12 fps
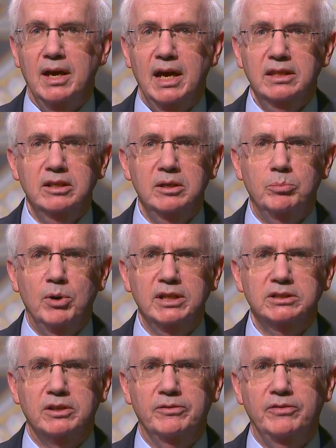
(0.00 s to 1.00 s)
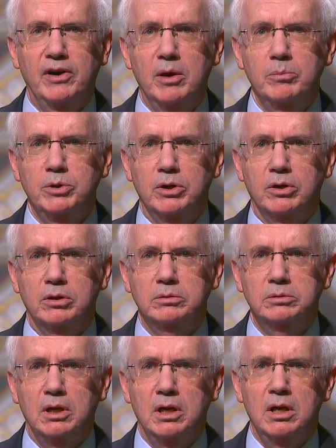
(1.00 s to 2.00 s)
At the Nebraska Farm Bureau,
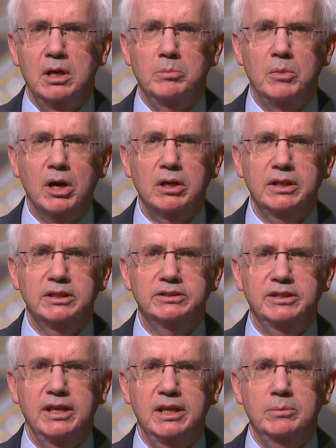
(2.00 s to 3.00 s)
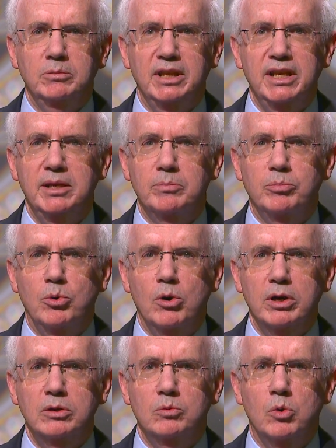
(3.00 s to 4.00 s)
Mark and his team lead
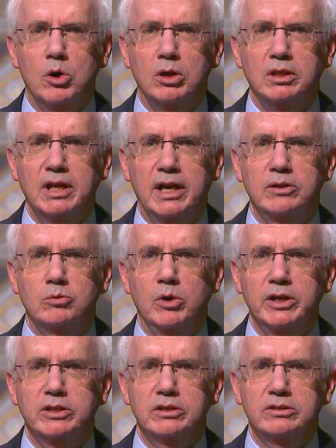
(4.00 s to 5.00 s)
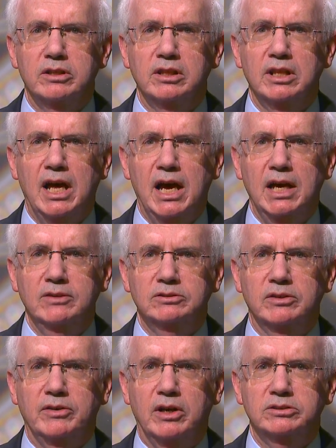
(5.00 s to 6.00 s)
important work that enriches the lives
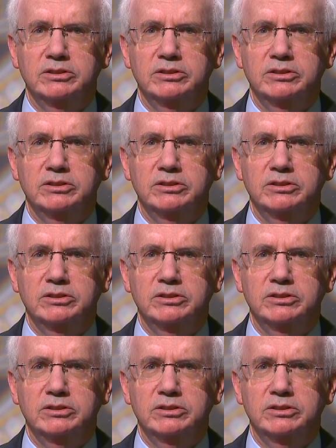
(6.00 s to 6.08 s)
of our